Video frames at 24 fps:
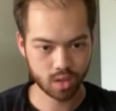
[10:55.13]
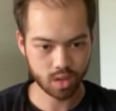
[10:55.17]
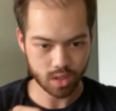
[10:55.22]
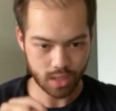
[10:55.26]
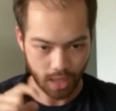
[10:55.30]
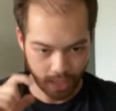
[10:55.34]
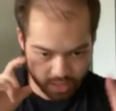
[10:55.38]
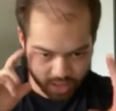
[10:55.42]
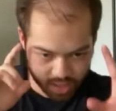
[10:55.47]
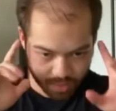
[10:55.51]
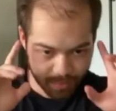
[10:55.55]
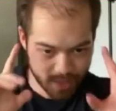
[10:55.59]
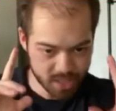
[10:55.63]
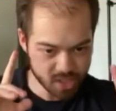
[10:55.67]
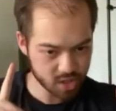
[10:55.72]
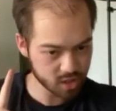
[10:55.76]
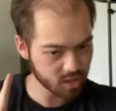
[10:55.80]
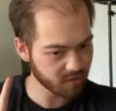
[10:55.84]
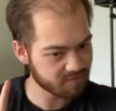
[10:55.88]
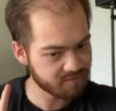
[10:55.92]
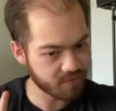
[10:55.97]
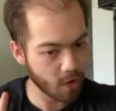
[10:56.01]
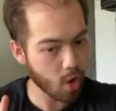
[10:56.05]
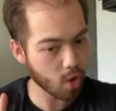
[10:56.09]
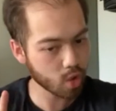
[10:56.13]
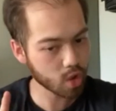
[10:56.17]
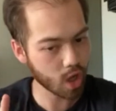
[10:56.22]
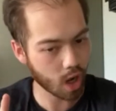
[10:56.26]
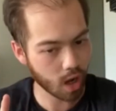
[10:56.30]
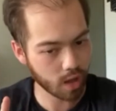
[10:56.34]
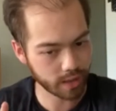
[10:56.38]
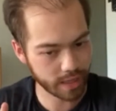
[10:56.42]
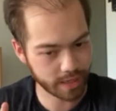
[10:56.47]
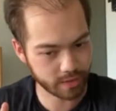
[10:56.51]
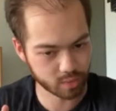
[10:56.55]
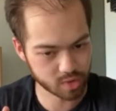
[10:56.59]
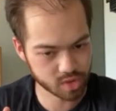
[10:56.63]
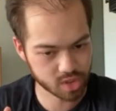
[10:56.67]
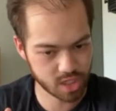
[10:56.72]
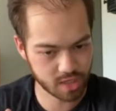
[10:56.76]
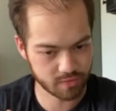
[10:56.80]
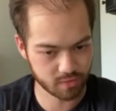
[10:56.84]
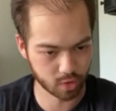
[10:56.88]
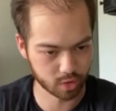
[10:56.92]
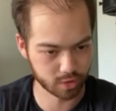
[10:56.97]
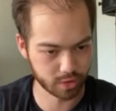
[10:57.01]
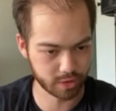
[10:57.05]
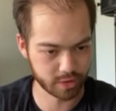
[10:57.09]
Not to mention the phone call I'd
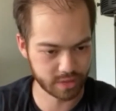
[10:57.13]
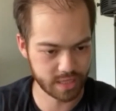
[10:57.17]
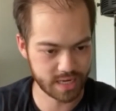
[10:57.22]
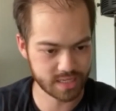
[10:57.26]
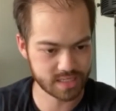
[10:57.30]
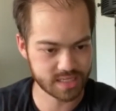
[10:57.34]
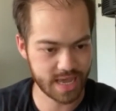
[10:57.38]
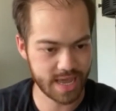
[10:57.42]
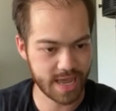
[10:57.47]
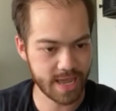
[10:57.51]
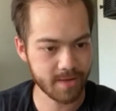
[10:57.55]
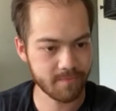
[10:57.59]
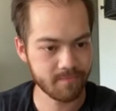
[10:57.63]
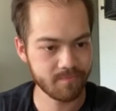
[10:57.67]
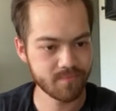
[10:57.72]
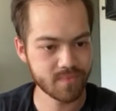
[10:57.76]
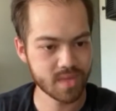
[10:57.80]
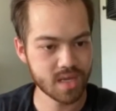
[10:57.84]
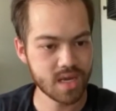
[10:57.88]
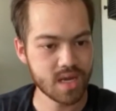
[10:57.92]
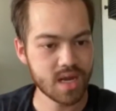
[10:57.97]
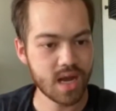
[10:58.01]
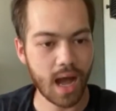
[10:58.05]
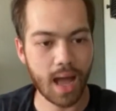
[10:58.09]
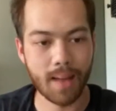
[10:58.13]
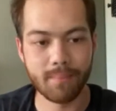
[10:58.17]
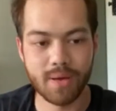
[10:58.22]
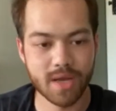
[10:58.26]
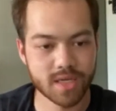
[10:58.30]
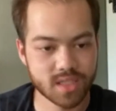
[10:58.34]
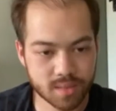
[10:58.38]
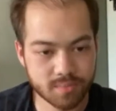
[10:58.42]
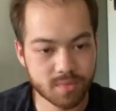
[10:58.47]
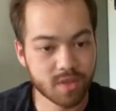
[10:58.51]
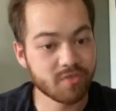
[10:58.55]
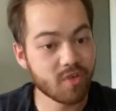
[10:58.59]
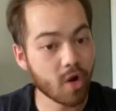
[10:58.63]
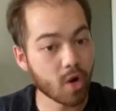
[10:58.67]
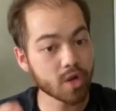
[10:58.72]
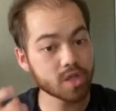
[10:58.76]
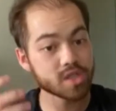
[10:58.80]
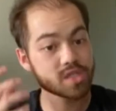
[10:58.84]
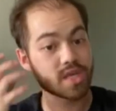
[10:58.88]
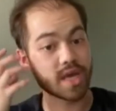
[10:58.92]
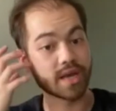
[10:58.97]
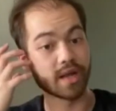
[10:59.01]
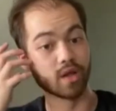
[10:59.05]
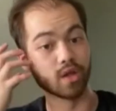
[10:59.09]
received earlier that day. I picked up the phone
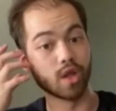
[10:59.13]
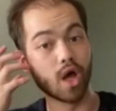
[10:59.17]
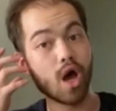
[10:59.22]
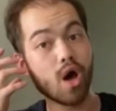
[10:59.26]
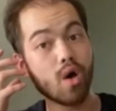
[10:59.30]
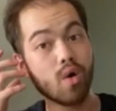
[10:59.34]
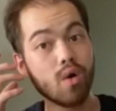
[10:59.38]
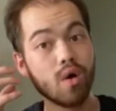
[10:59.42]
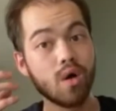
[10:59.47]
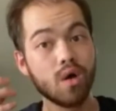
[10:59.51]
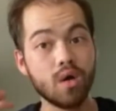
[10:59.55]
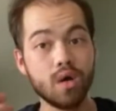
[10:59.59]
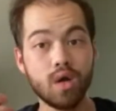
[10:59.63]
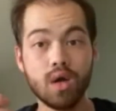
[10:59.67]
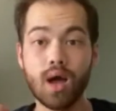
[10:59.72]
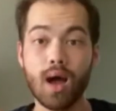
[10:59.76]
and said, "Hello?"